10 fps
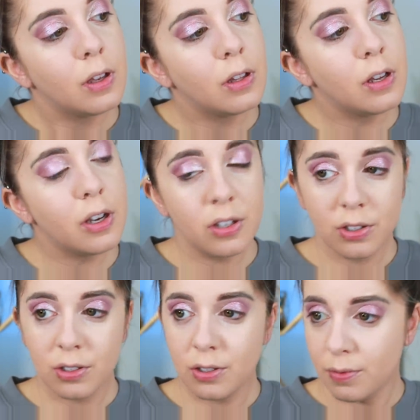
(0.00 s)

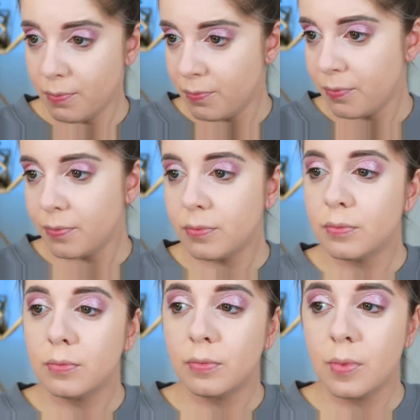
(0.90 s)
Looks,
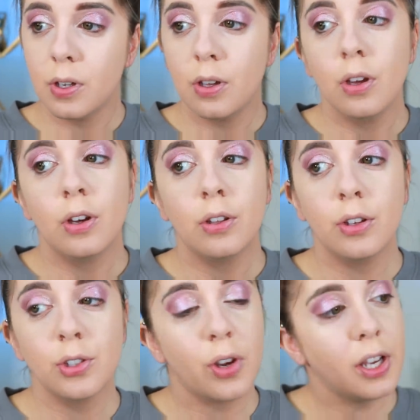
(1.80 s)

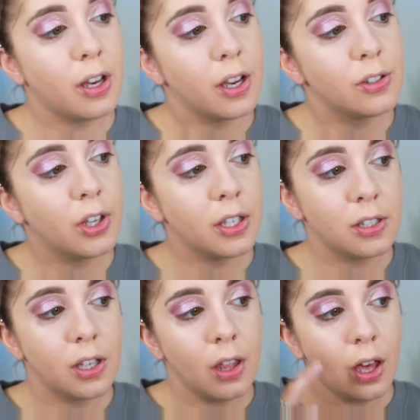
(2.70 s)
looks great guys. You guys
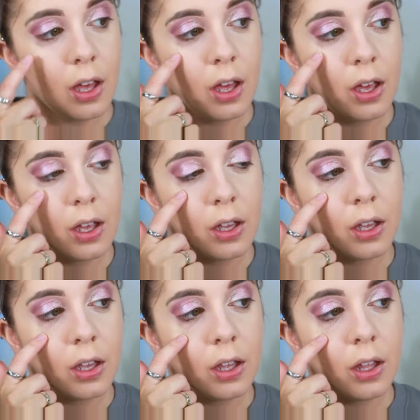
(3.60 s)
see that?
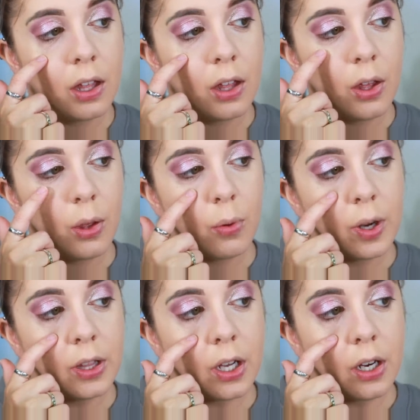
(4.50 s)

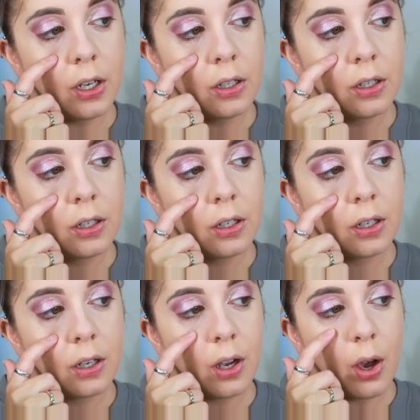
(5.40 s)
right there.
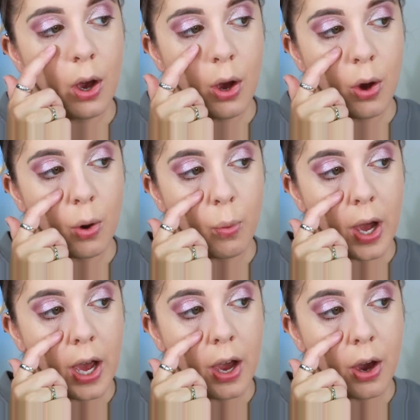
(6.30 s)
Oh,
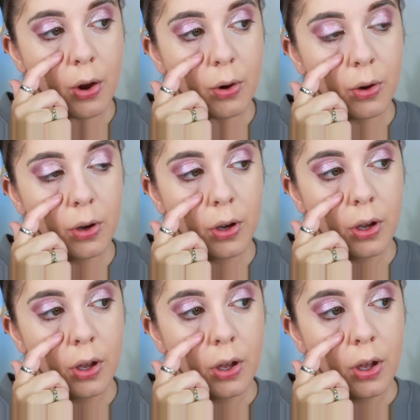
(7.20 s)
wow.
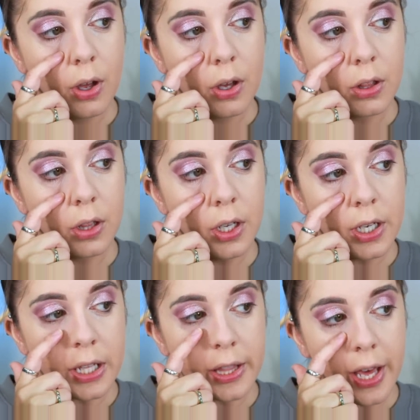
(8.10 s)

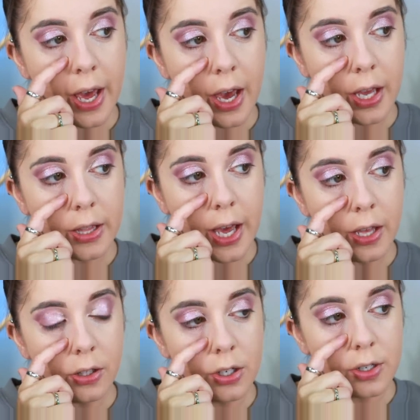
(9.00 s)
Look at that.
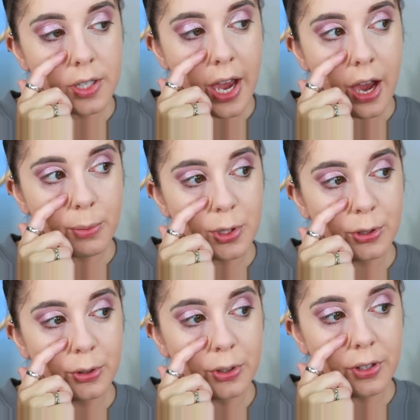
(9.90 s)
That looks
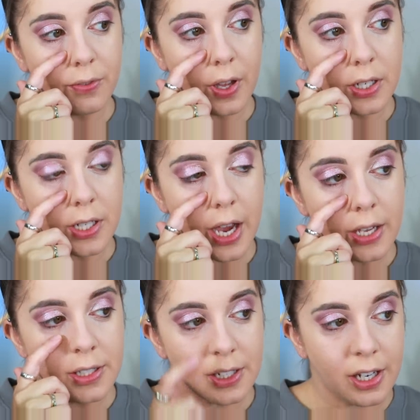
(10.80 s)
absolutely
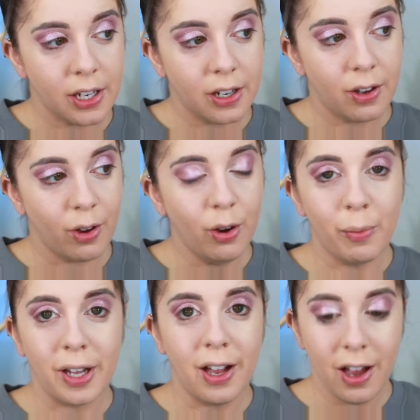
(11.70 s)
fantastic. Oh
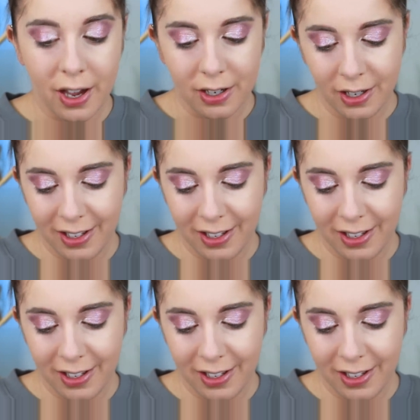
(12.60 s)
my God.